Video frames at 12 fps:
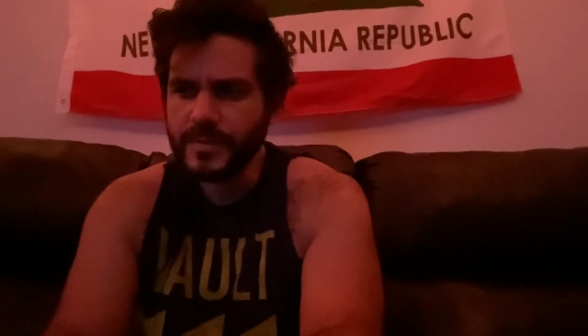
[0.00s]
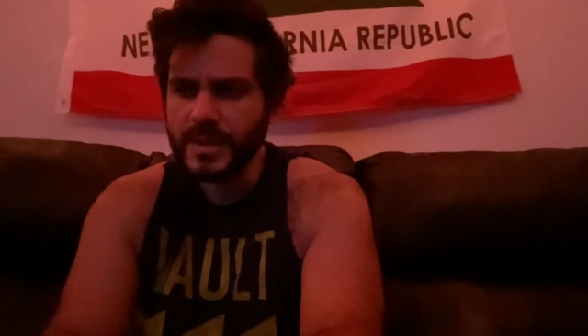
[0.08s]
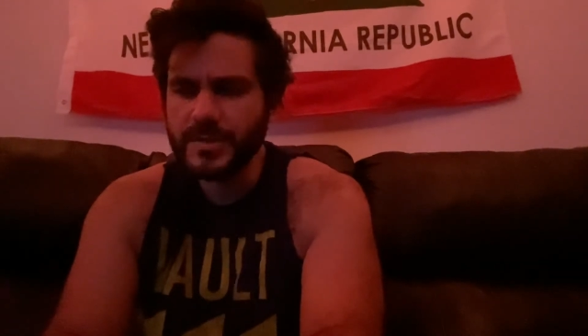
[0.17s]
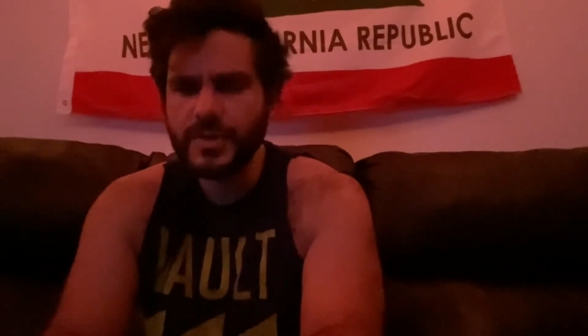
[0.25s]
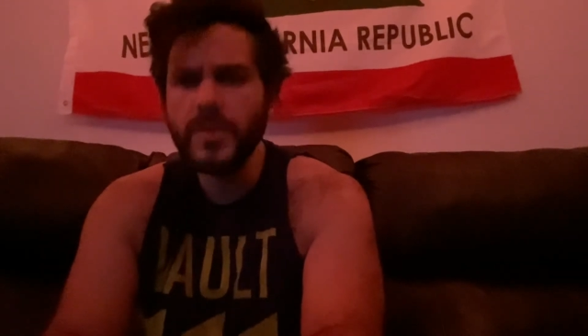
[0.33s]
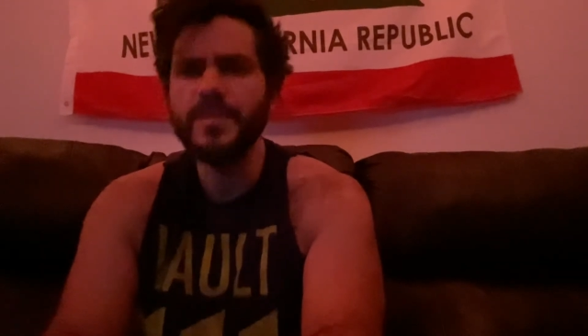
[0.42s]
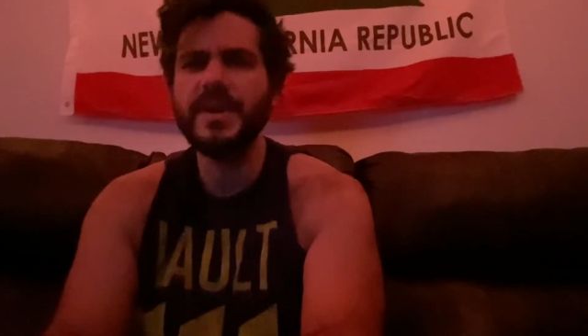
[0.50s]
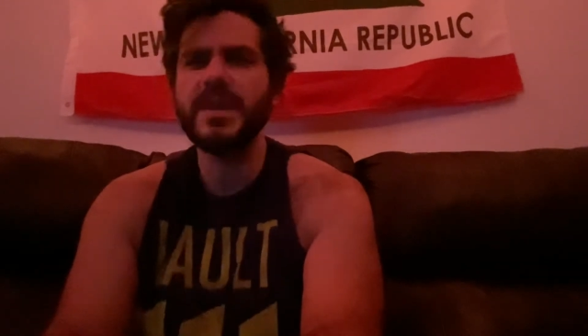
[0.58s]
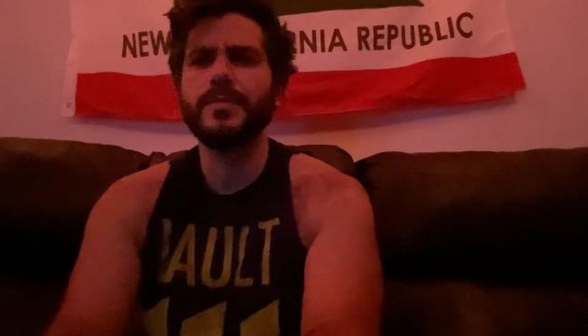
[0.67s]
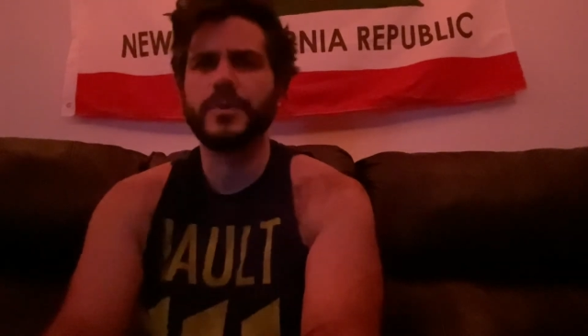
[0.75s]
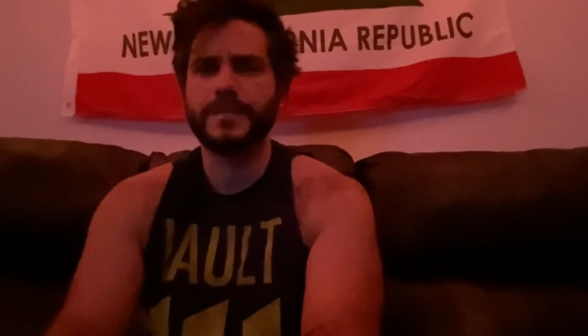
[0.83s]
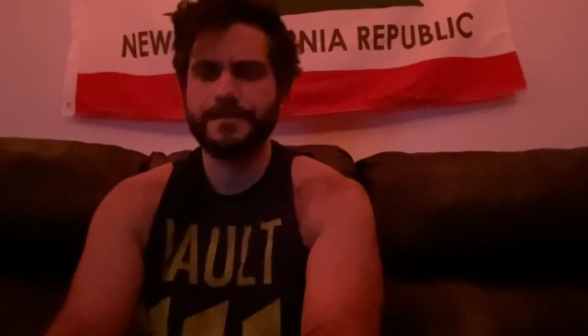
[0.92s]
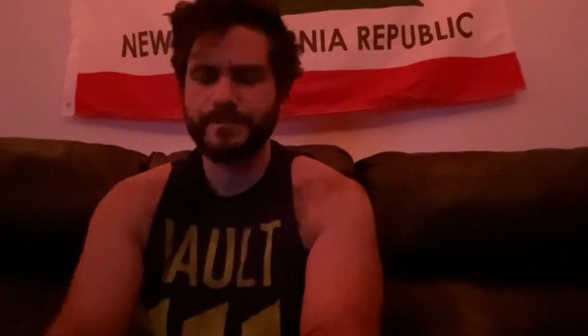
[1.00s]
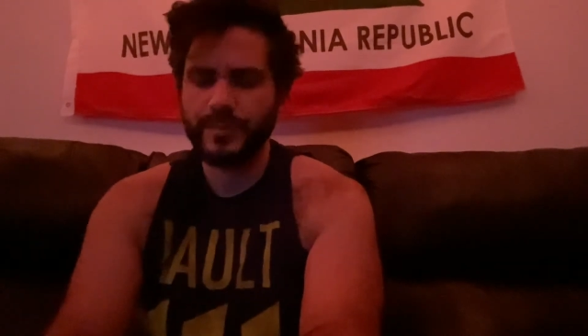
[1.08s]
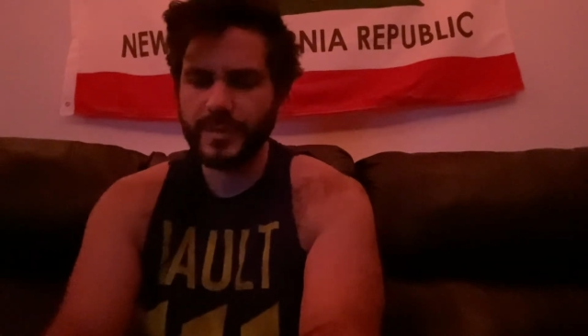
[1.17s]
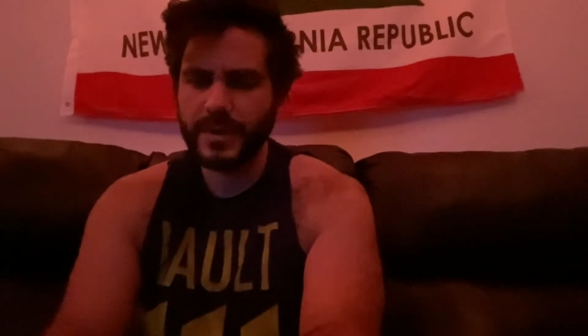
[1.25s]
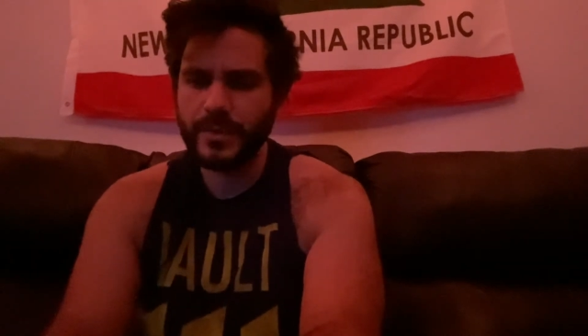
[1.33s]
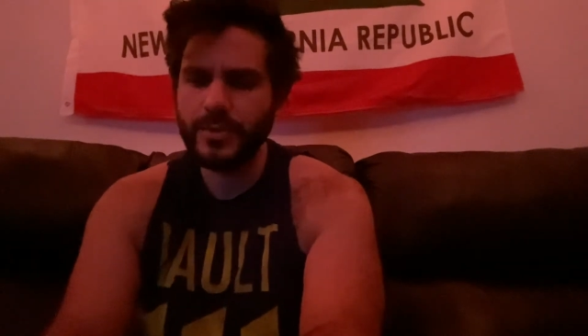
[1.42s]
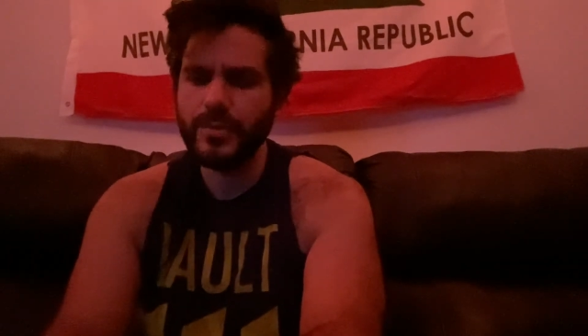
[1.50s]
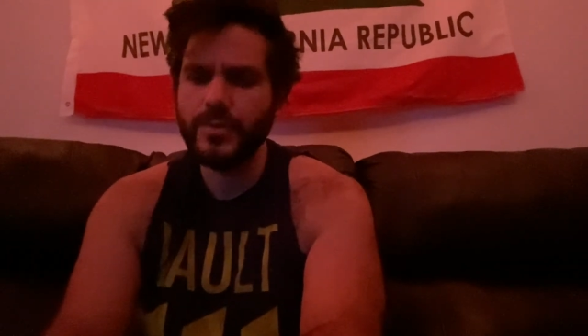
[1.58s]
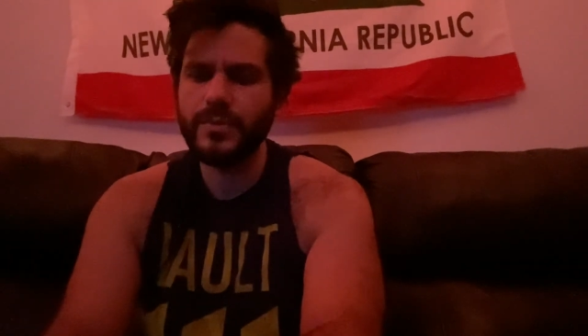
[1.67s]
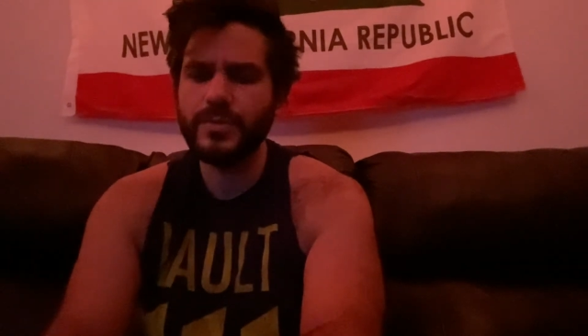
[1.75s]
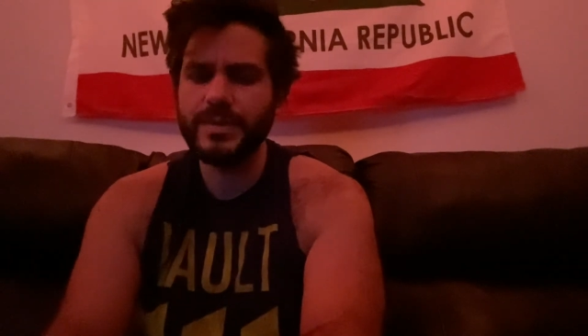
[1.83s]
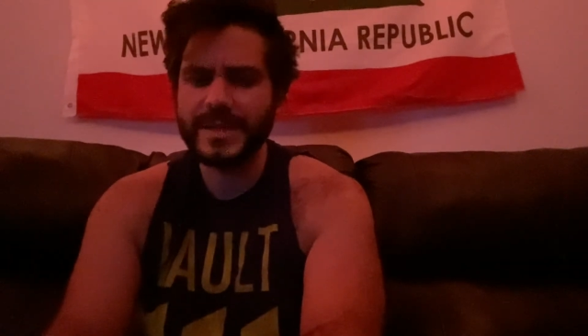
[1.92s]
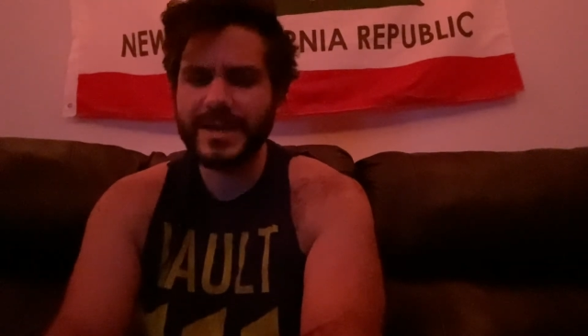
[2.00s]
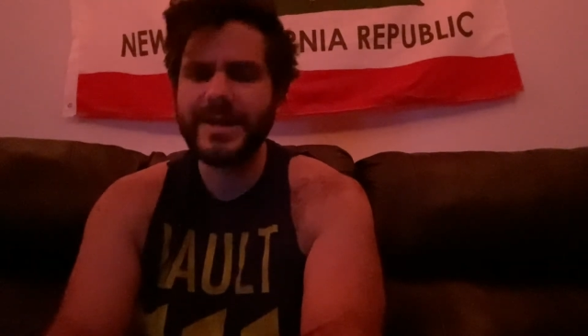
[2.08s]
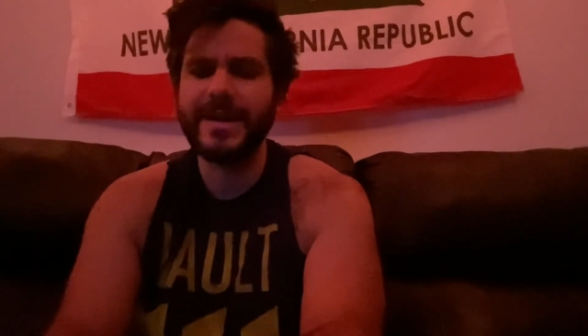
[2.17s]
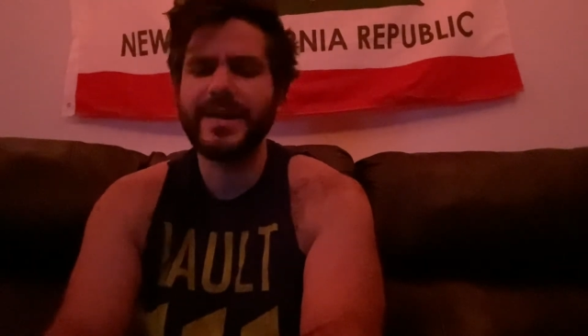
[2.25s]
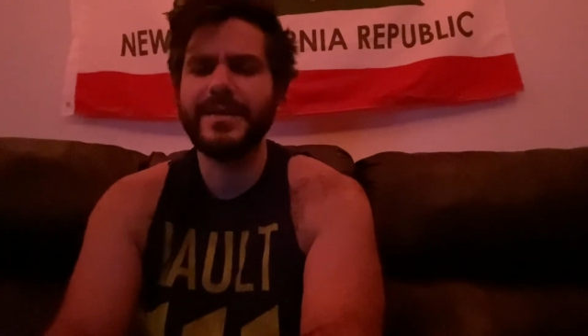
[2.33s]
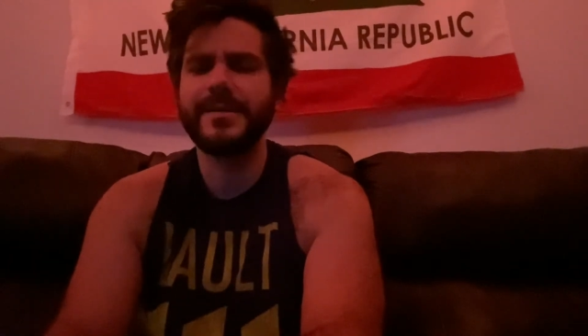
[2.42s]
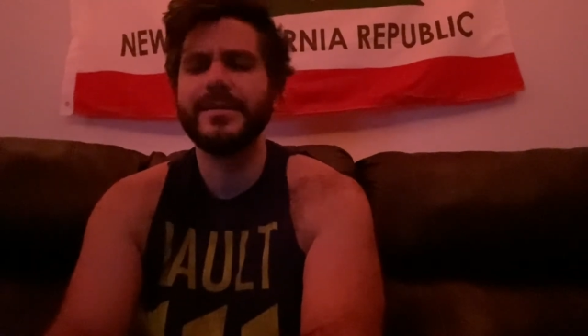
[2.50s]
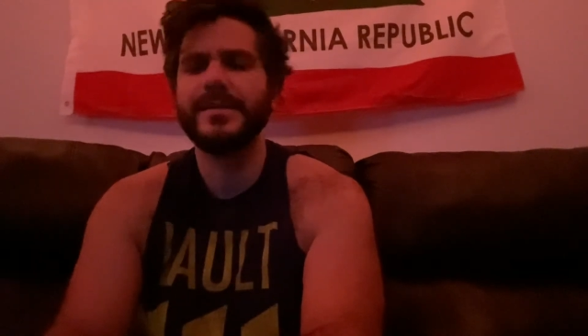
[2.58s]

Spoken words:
two people who die